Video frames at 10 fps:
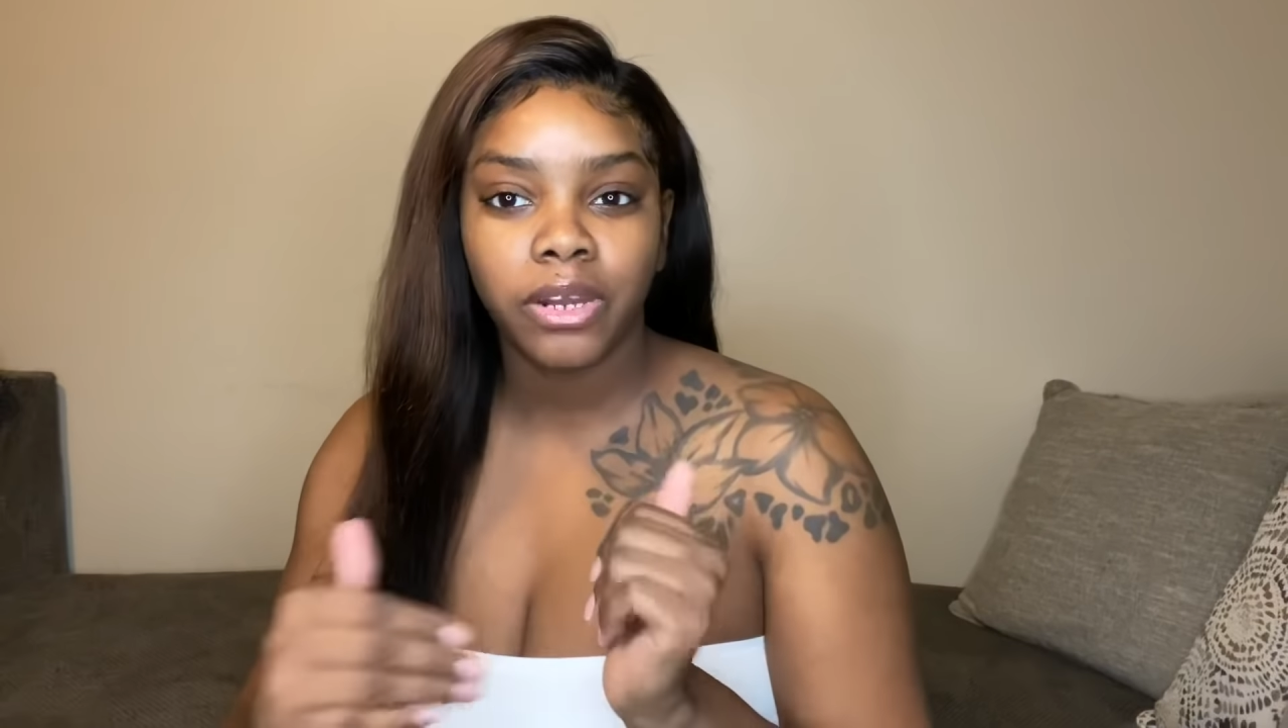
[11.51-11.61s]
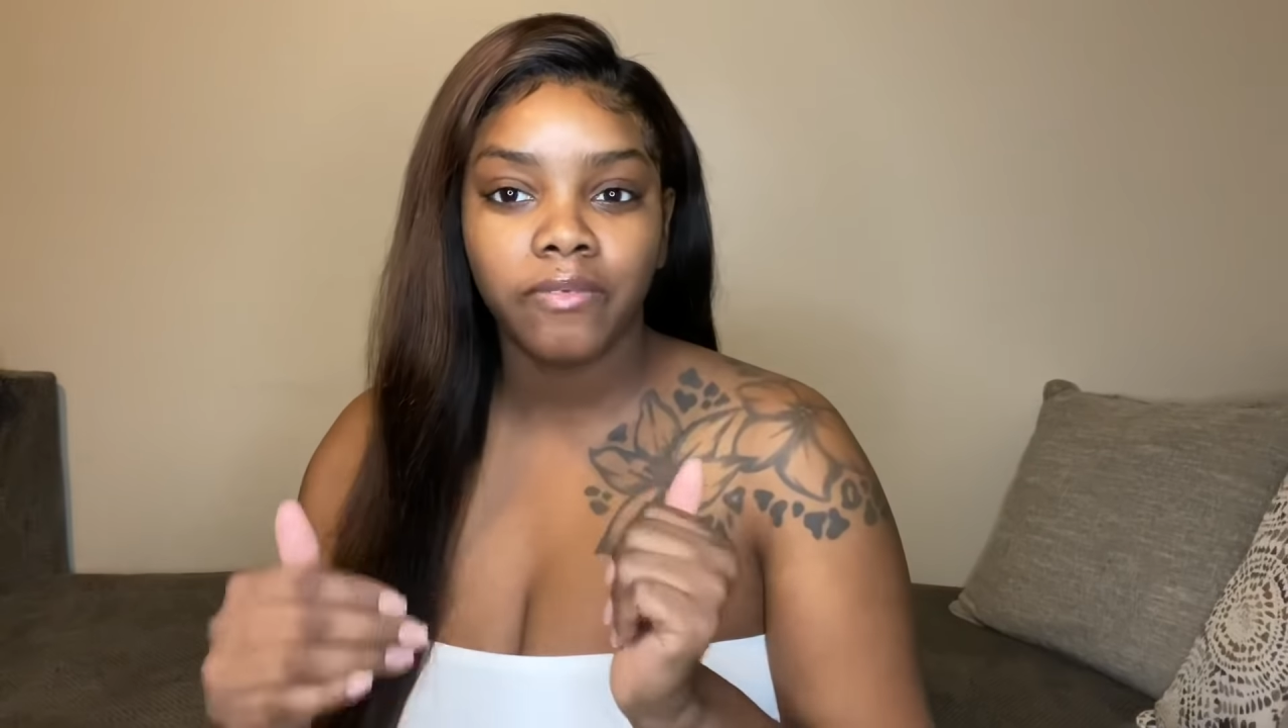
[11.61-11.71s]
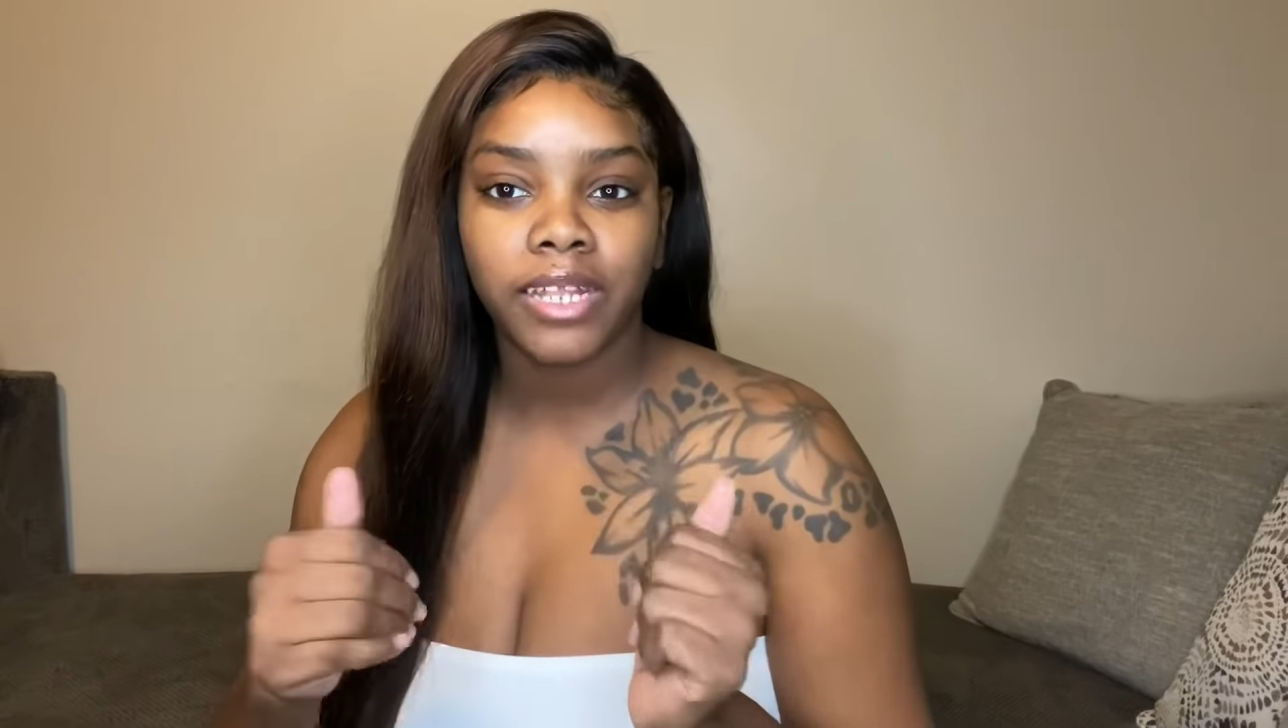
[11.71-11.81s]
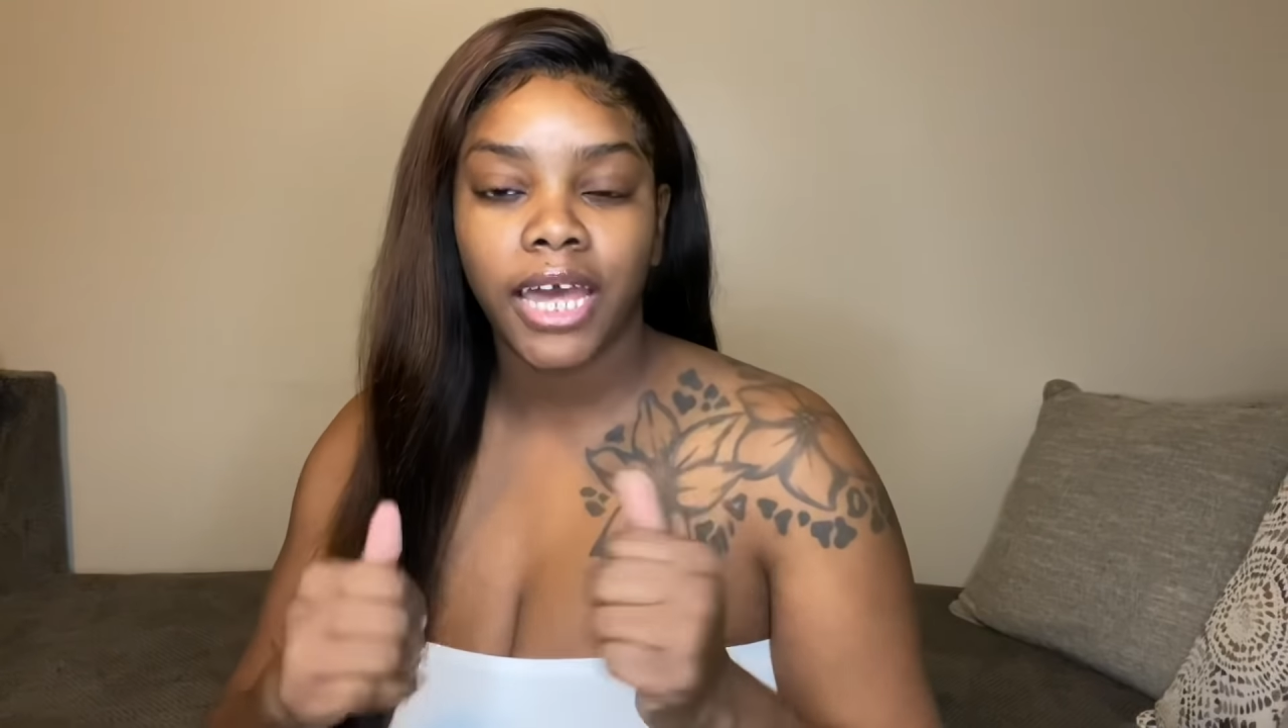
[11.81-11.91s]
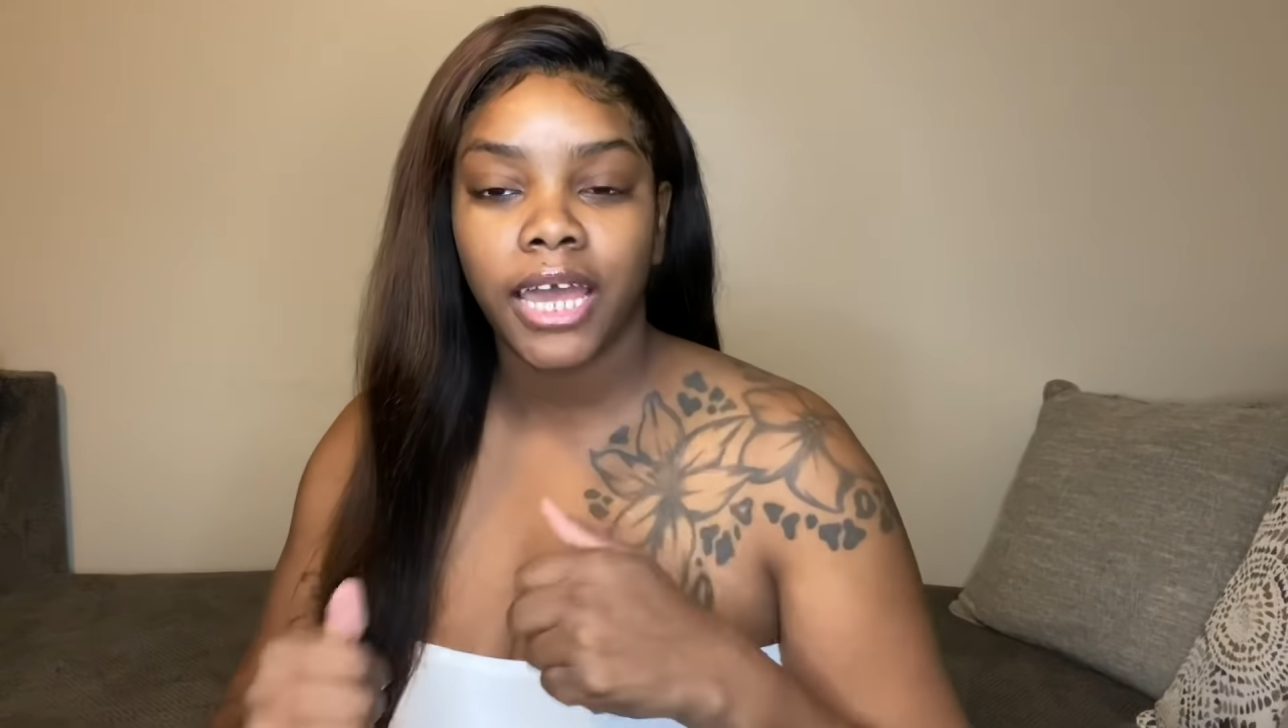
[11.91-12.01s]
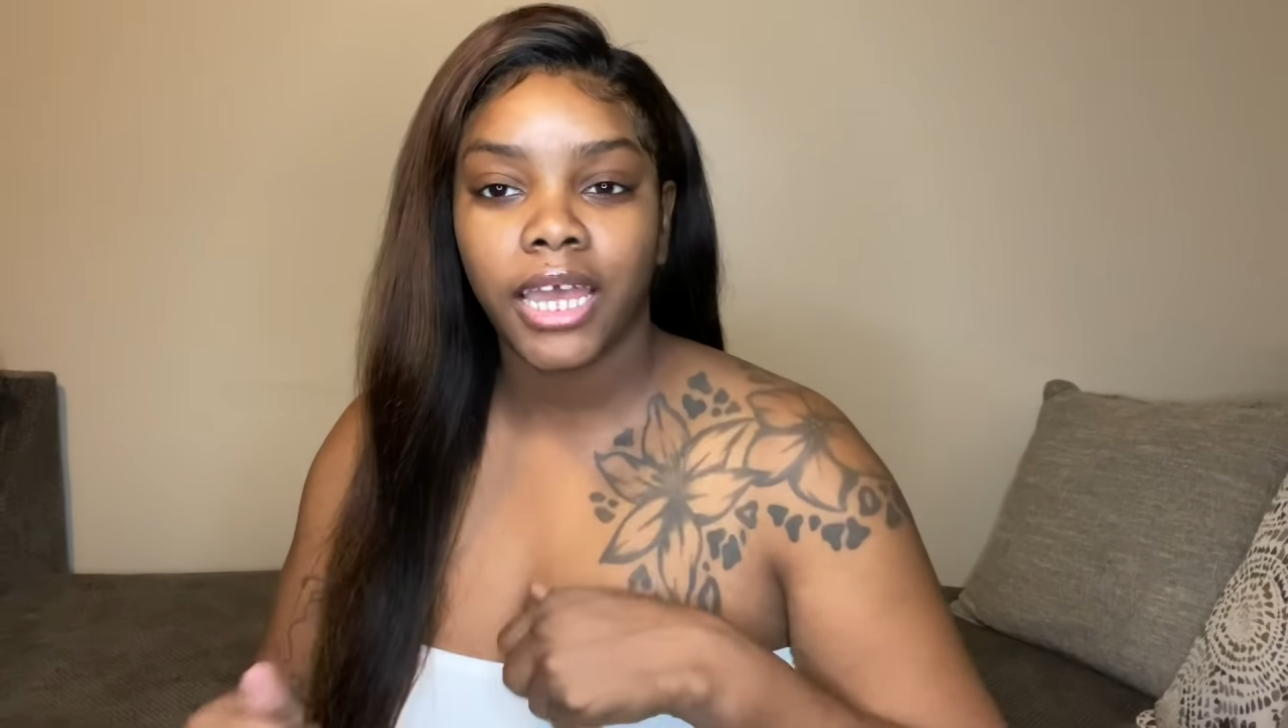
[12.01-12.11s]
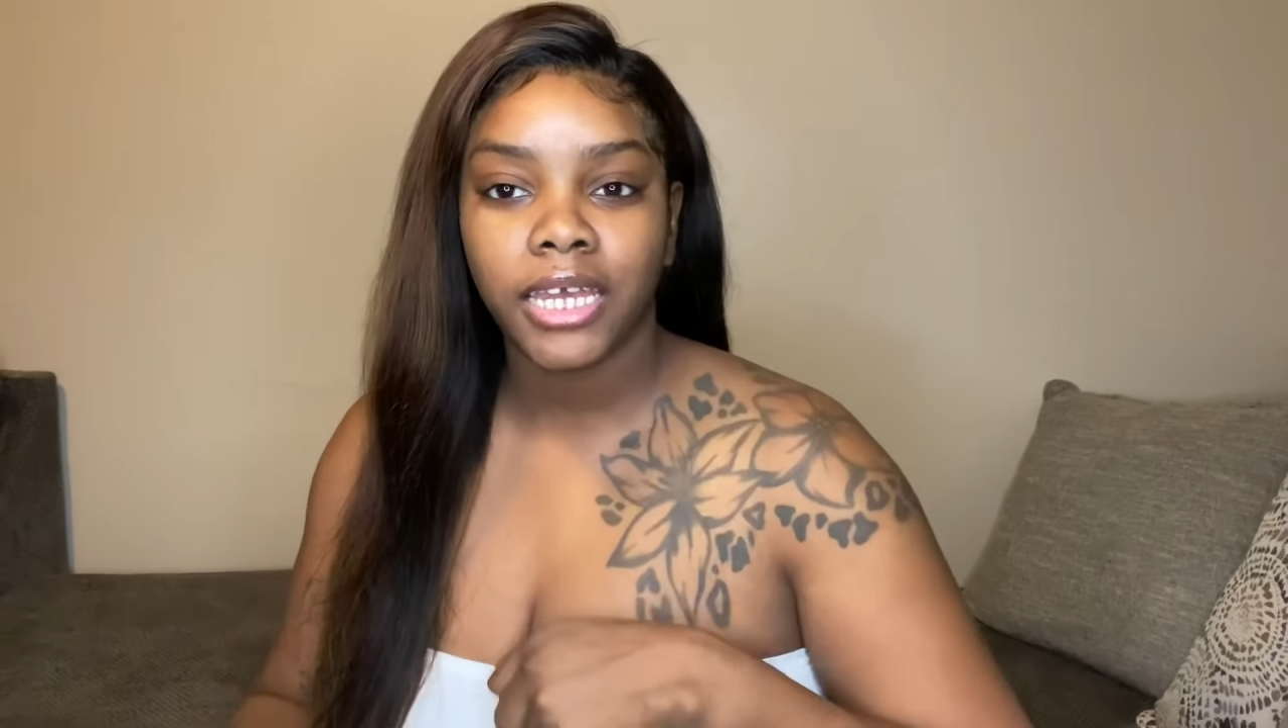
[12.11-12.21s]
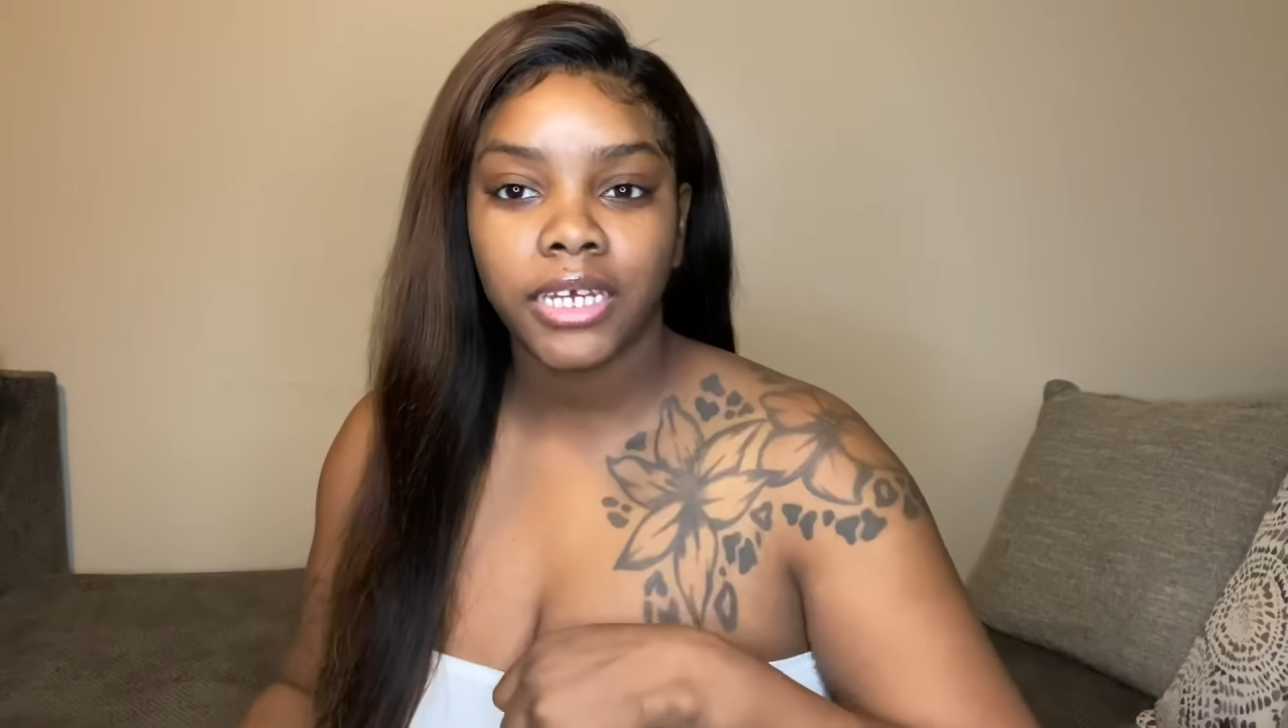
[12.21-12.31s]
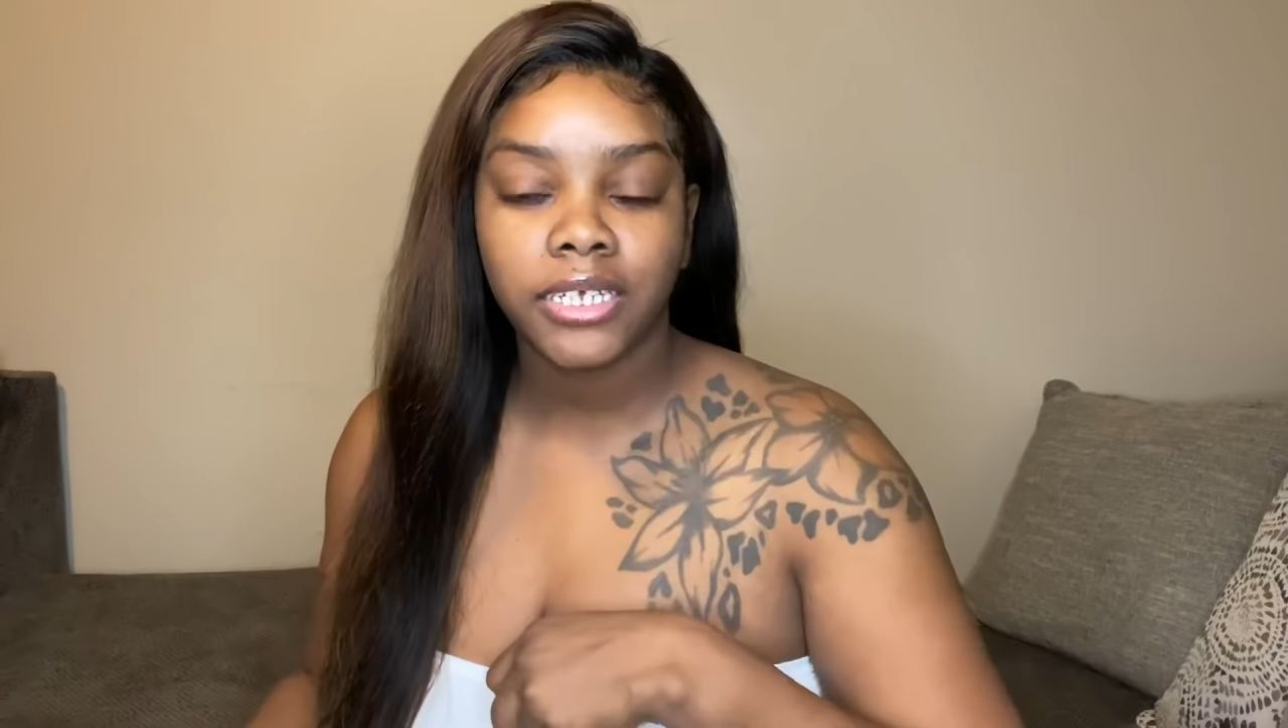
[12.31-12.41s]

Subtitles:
a